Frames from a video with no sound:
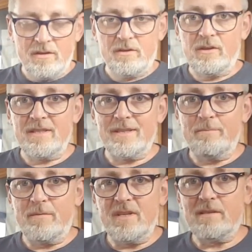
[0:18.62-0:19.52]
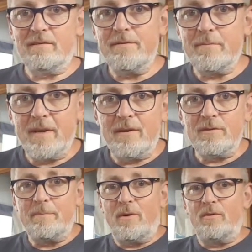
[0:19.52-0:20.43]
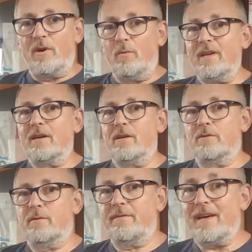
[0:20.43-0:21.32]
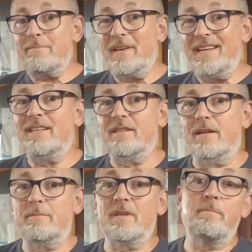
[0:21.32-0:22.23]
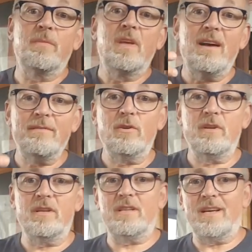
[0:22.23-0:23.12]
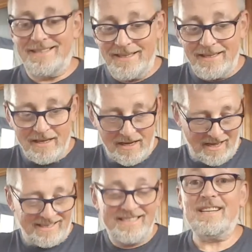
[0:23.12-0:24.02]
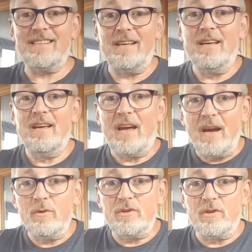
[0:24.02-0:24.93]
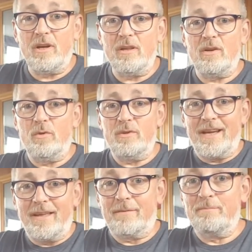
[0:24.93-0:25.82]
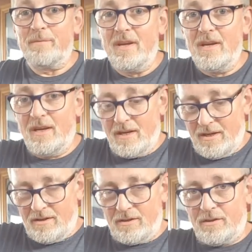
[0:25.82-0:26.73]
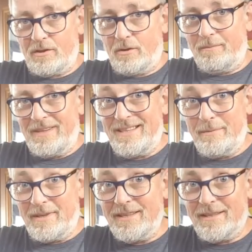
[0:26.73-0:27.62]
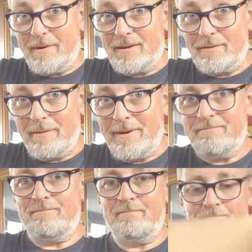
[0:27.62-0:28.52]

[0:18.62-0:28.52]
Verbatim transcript: So guys, this arrived at my house about a week ago, so I've had plenty of time to have a look at it and see exactly how it should all go together. So let's see what's in the box, will we?